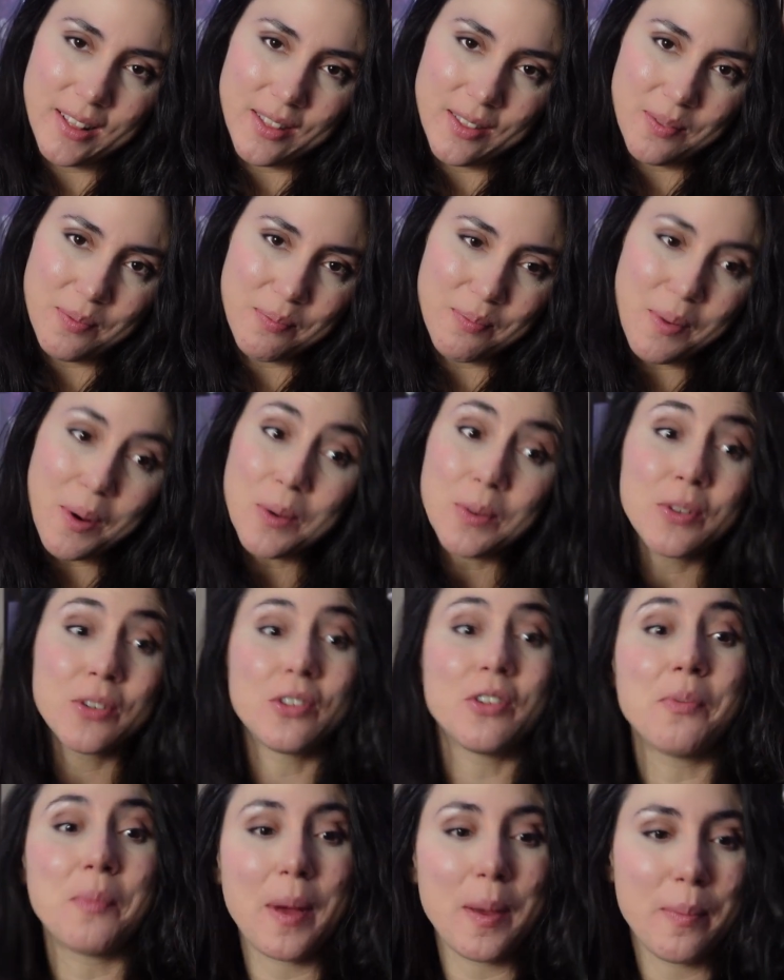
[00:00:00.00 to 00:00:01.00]

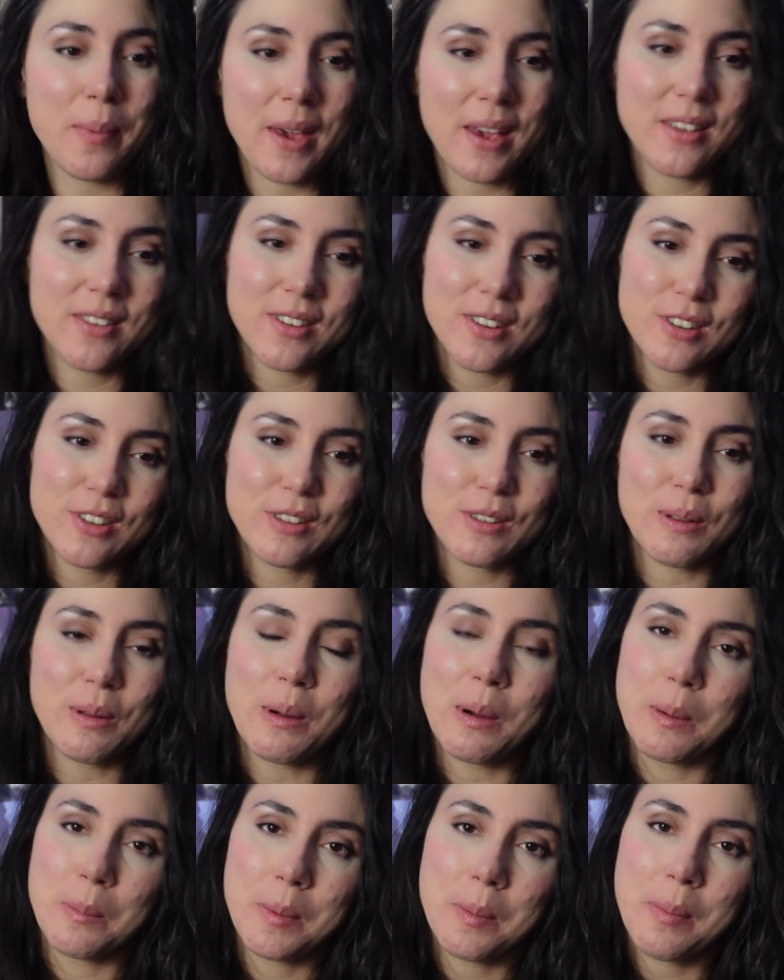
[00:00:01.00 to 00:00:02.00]
most of my paints are still
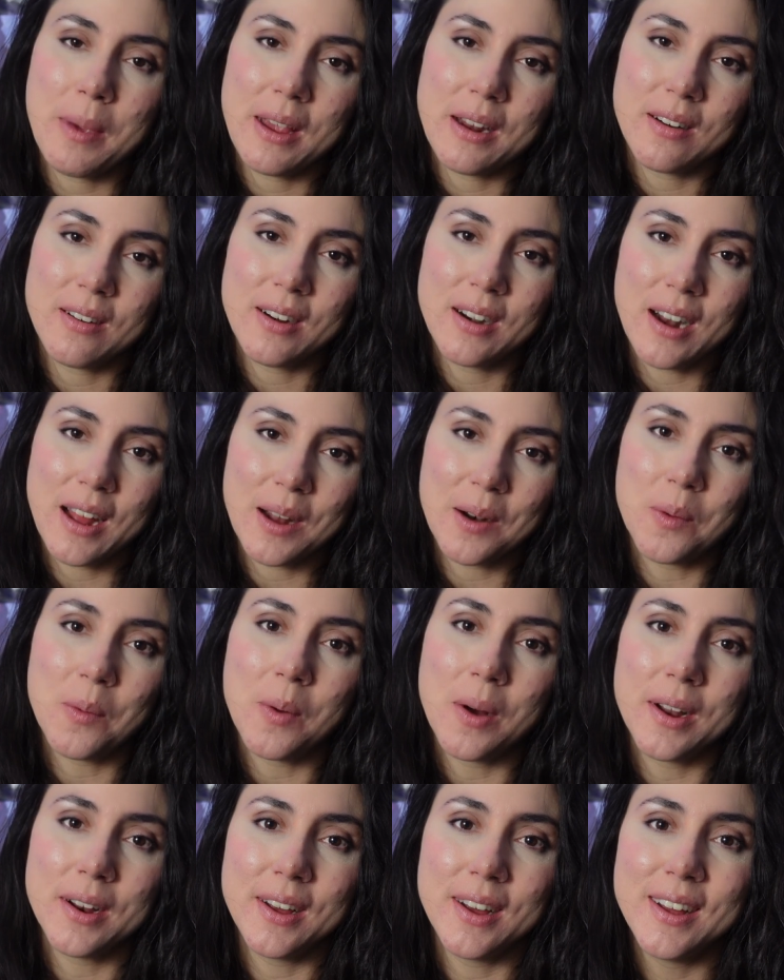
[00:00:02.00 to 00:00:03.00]
Army Painter and I don't
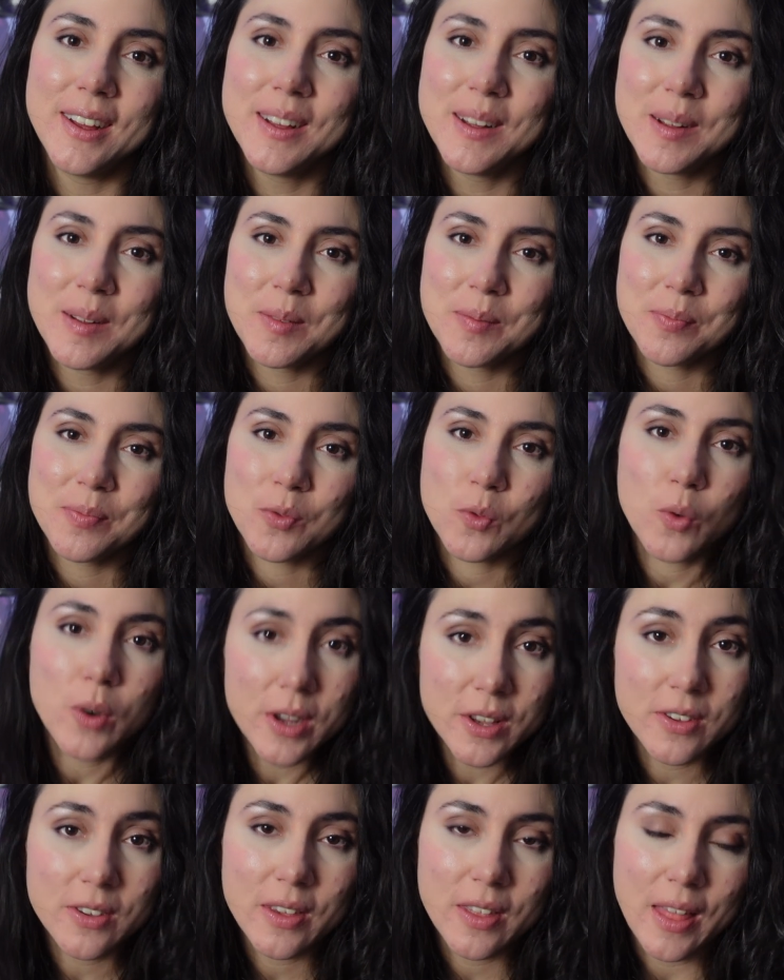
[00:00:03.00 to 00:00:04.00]
want to
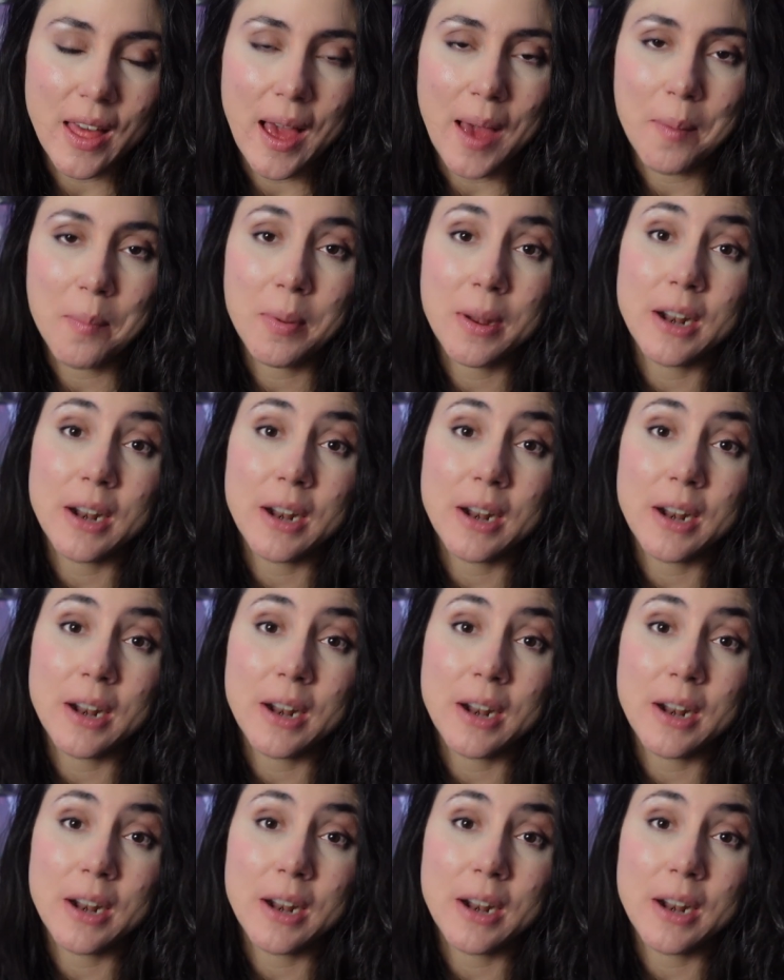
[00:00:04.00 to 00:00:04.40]
risk that.